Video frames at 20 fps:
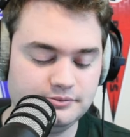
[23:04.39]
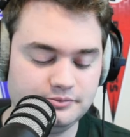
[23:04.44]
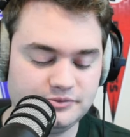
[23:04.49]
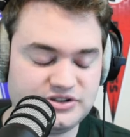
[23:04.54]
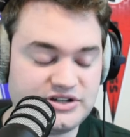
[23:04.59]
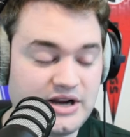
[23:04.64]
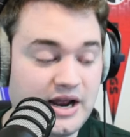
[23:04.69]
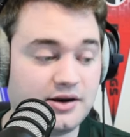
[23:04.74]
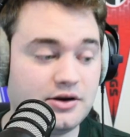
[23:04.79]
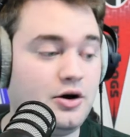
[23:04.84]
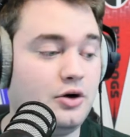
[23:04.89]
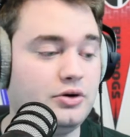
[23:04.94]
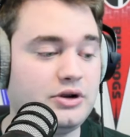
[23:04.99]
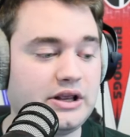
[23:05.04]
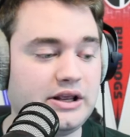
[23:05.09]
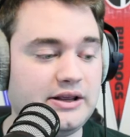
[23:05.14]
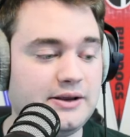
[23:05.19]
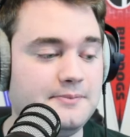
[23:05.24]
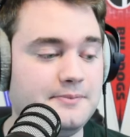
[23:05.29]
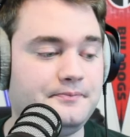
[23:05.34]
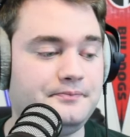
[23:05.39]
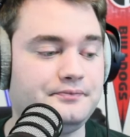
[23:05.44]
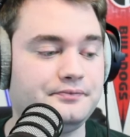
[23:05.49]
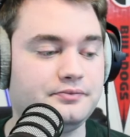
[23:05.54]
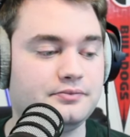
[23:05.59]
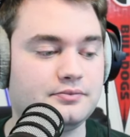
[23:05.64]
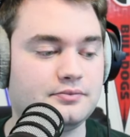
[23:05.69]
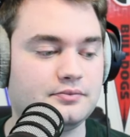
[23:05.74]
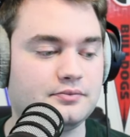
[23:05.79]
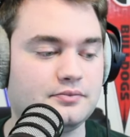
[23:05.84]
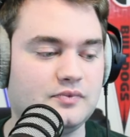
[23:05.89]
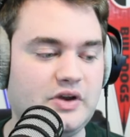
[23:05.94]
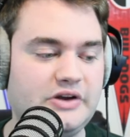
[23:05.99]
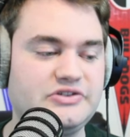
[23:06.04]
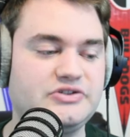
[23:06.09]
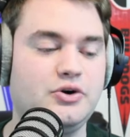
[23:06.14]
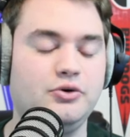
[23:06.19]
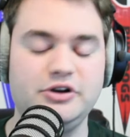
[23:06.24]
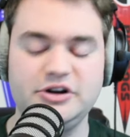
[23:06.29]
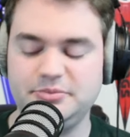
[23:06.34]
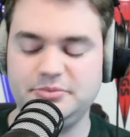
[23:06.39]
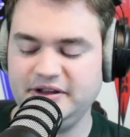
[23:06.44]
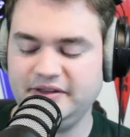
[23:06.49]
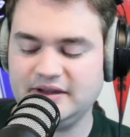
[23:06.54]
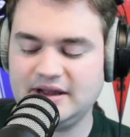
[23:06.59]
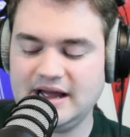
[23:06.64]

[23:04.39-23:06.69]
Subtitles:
Jack Golke is going to be the